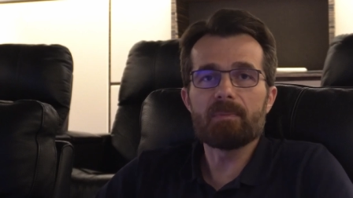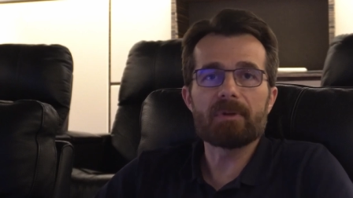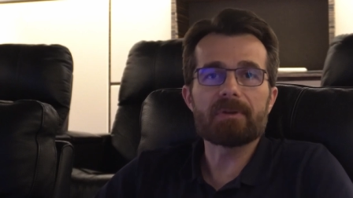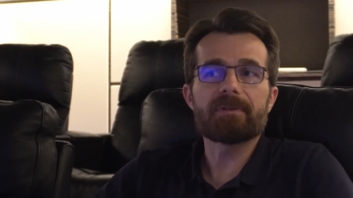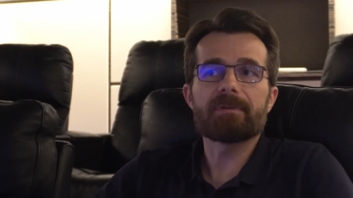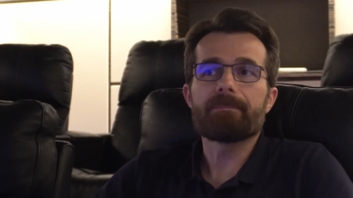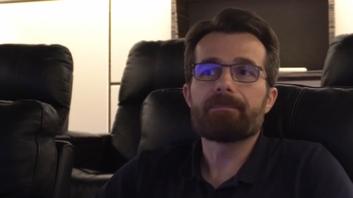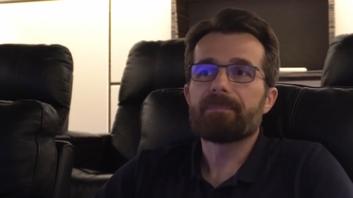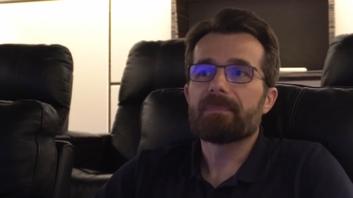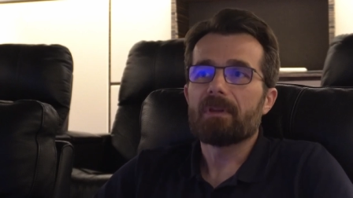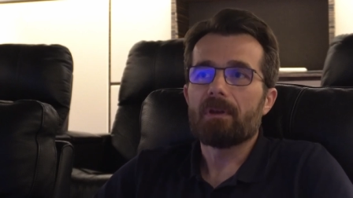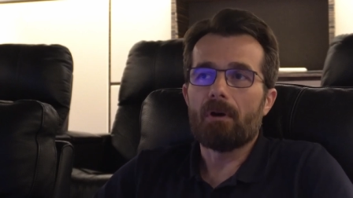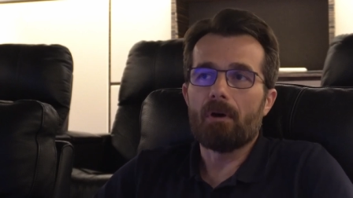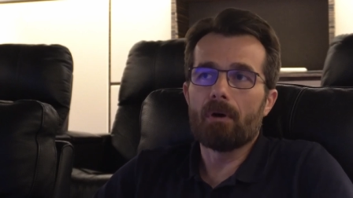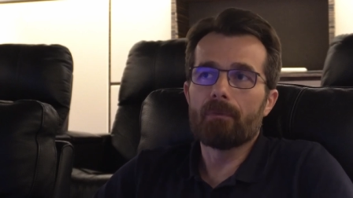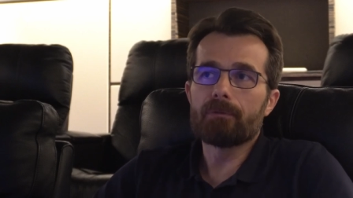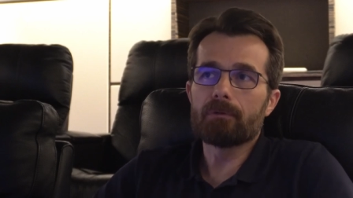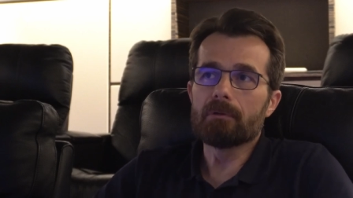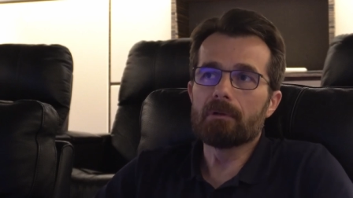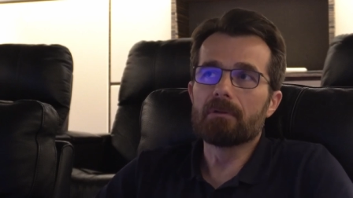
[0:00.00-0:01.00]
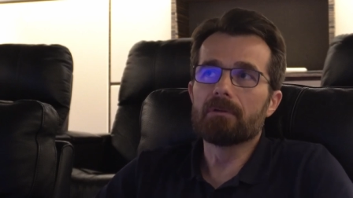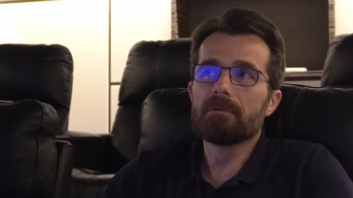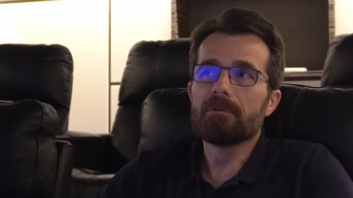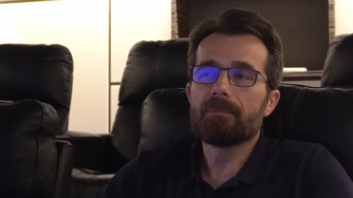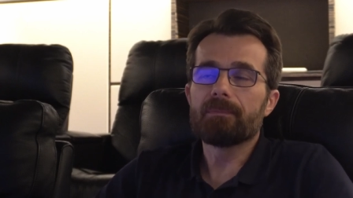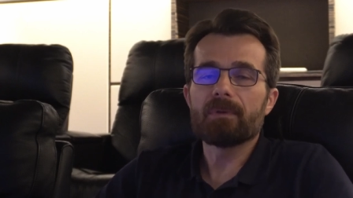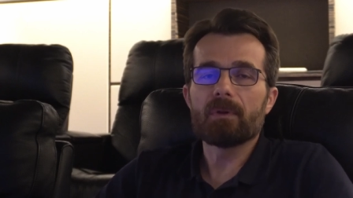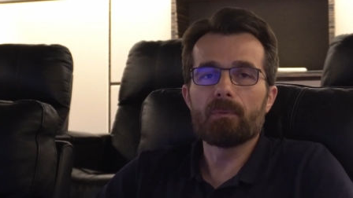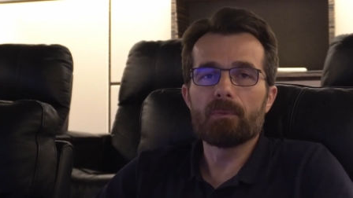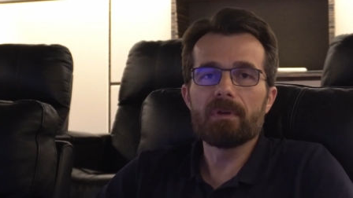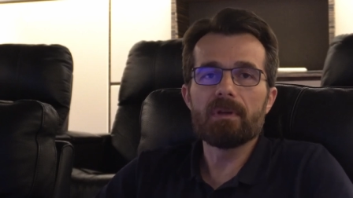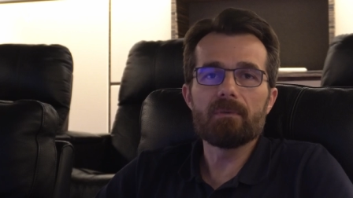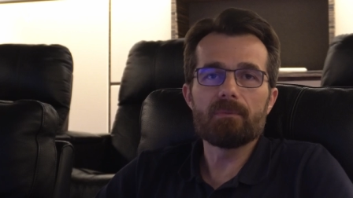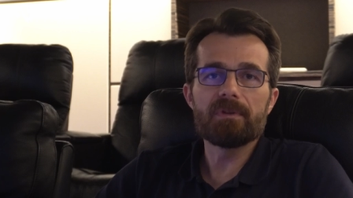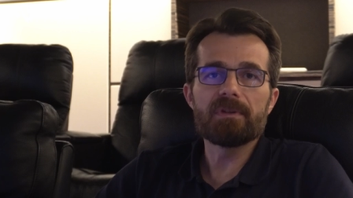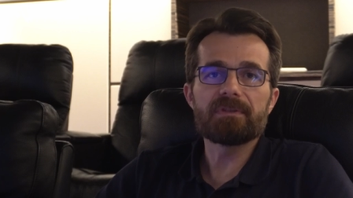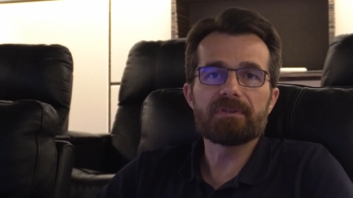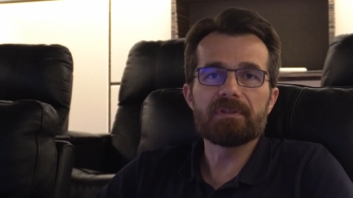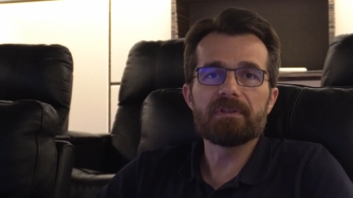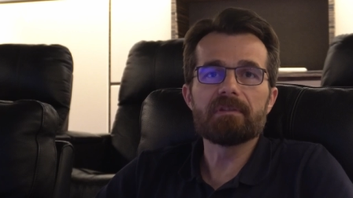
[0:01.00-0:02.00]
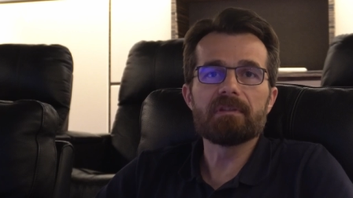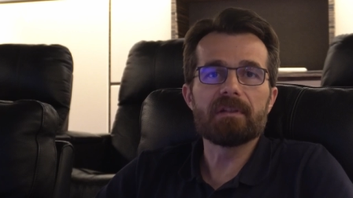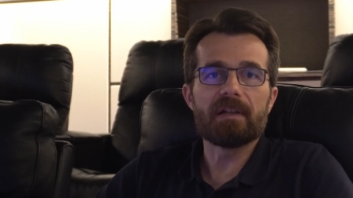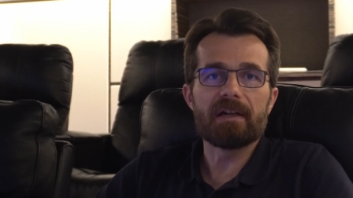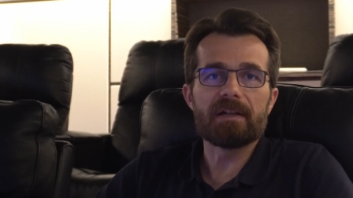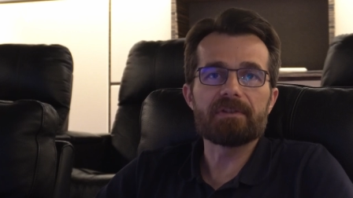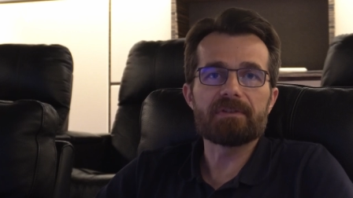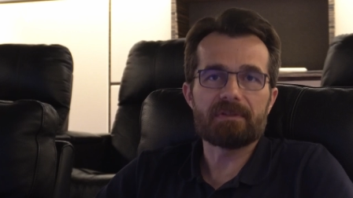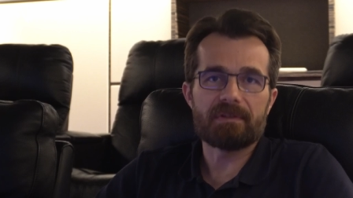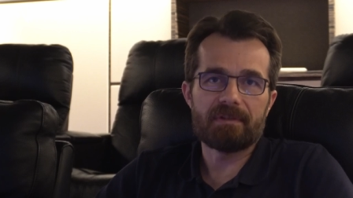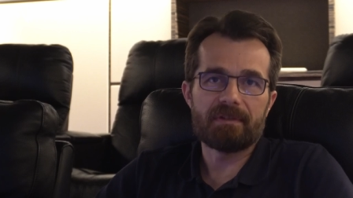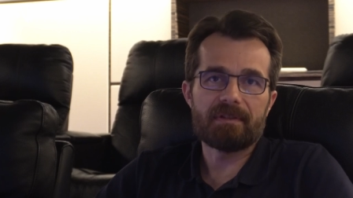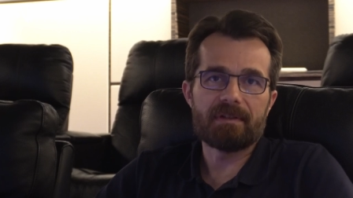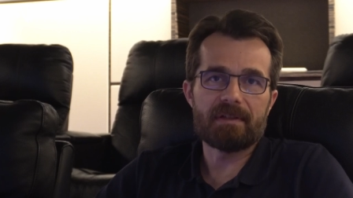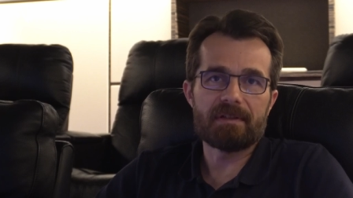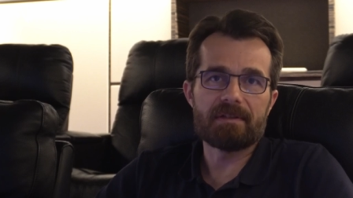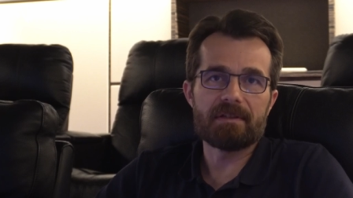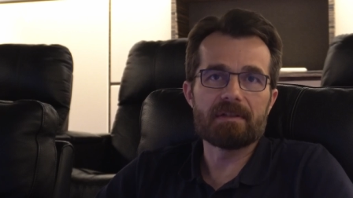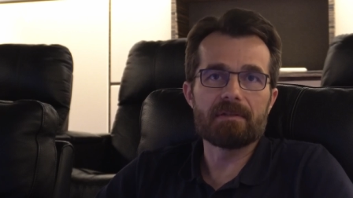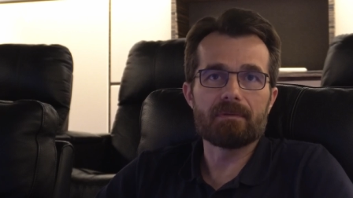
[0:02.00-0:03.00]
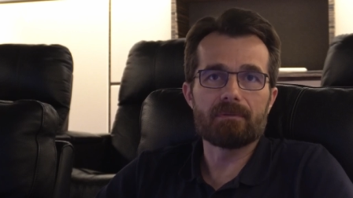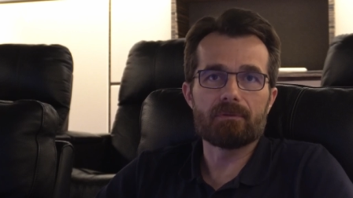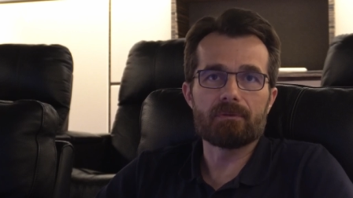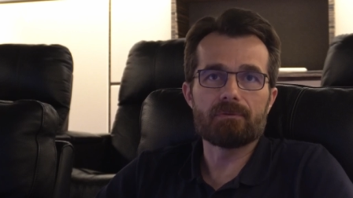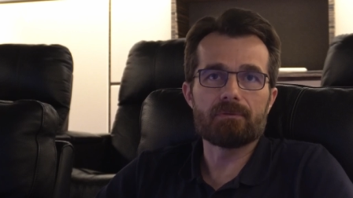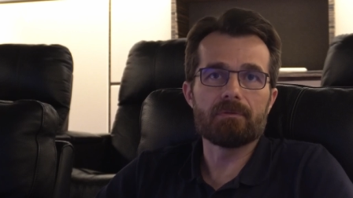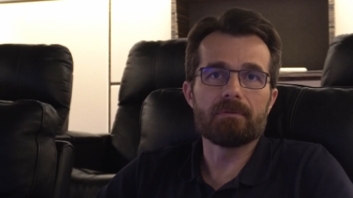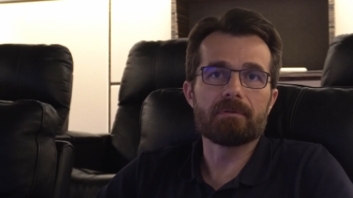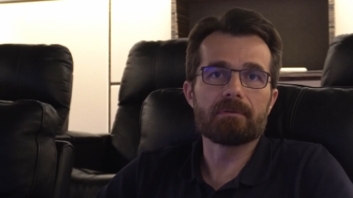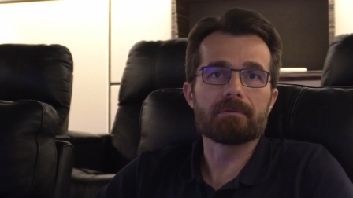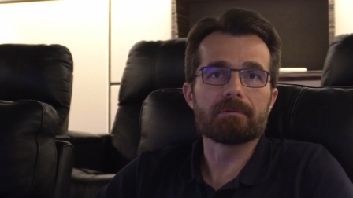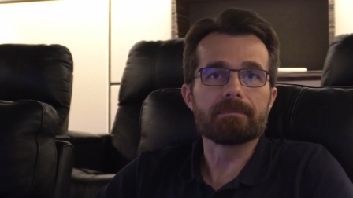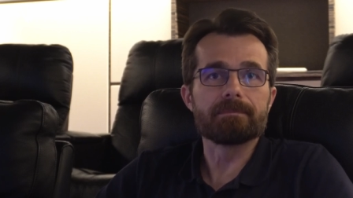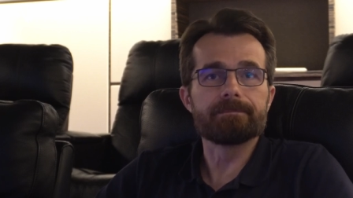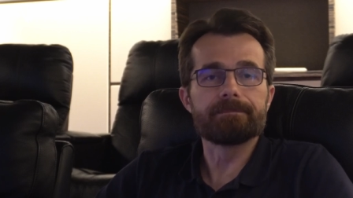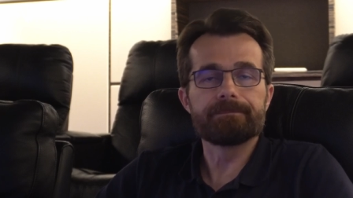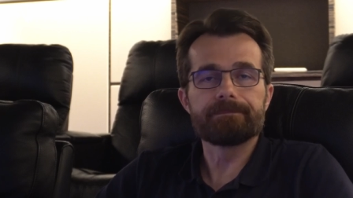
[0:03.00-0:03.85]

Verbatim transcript: But overall, we we see the light at the end of the tunnel.